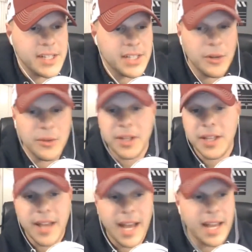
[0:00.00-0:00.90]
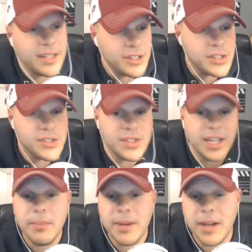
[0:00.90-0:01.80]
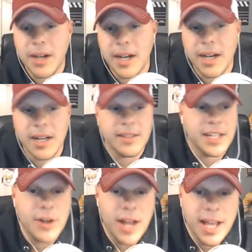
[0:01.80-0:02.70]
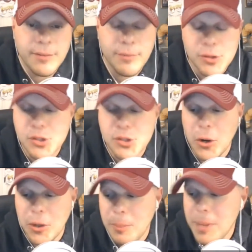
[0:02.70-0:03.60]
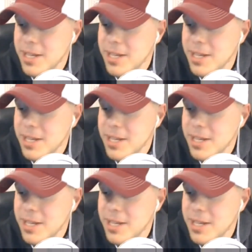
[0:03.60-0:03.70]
Not only that, you just seem like you're headed for stardom.